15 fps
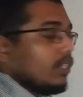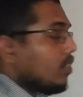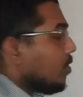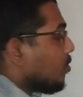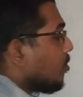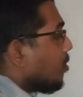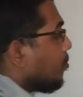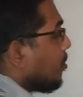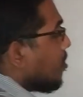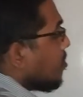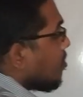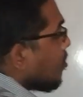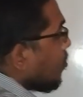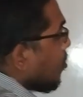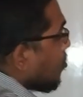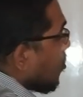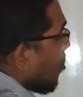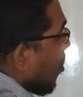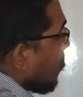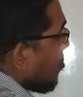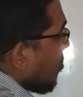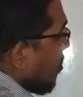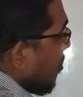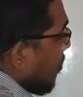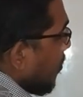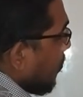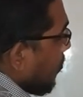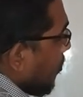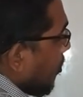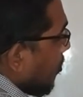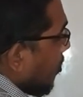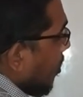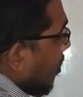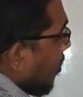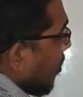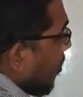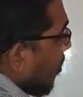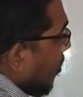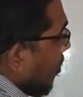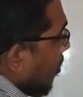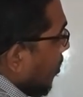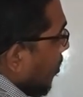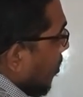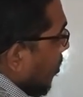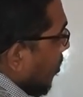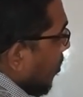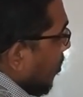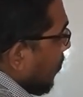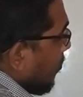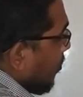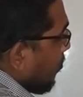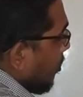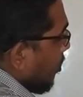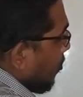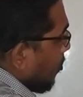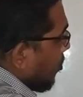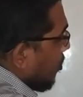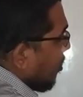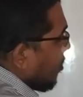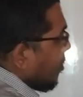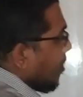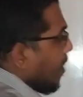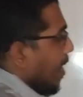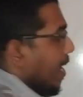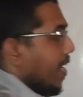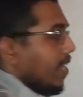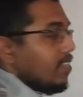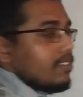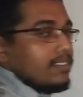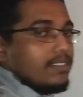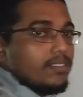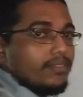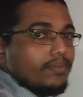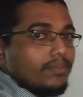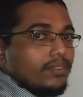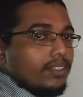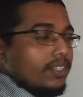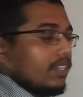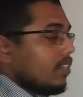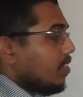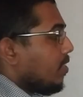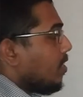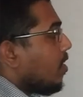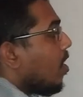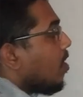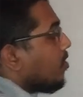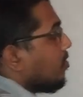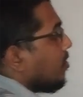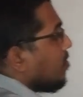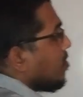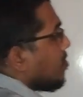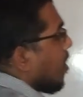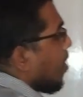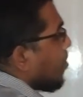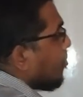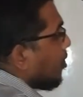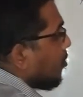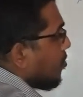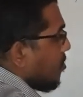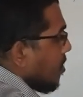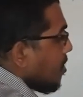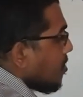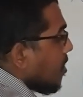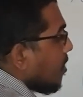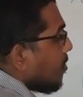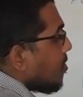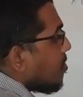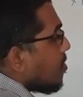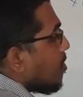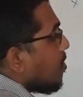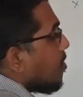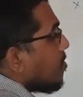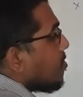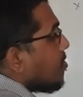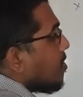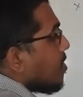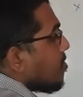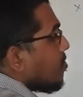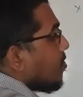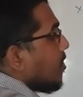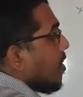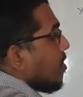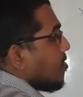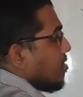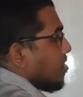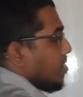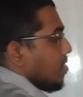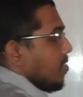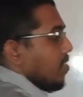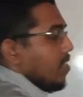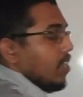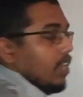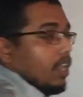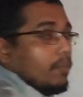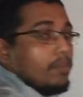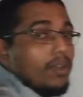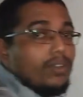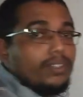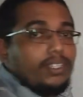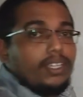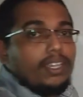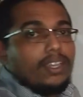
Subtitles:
So the person those are observing from this position X, he or she just happened to see that the sun is just raised above the